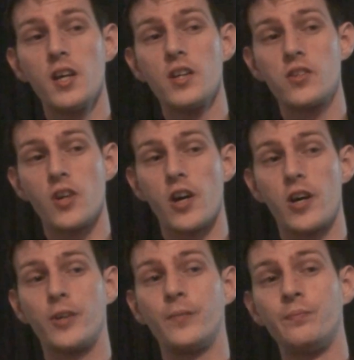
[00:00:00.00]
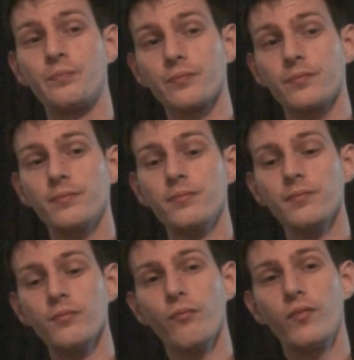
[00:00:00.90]
So
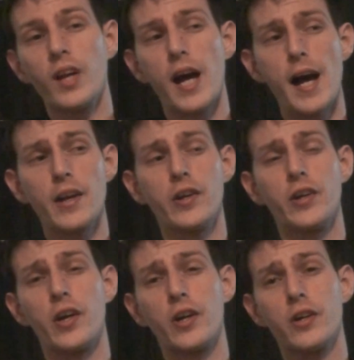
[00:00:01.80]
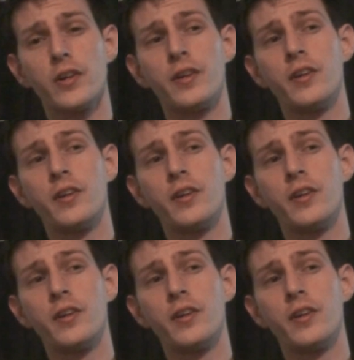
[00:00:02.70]
I don't know.